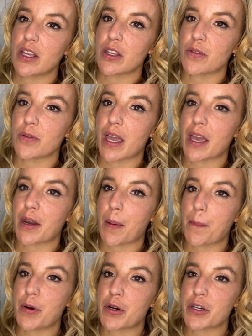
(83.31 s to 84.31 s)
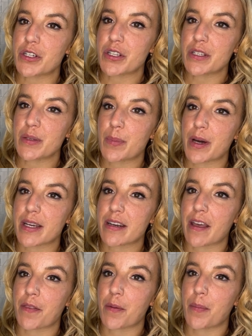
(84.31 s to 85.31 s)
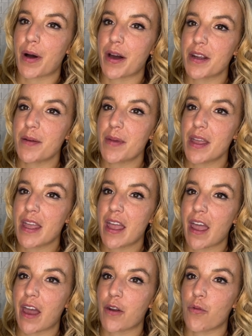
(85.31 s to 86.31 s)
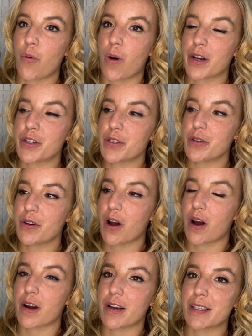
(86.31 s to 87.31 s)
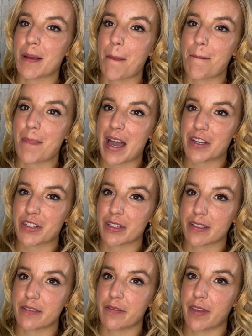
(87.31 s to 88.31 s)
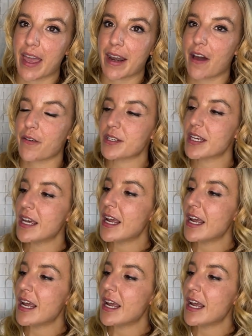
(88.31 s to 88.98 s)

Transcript: You can push this button at the bottom and watch your cards magically fan out.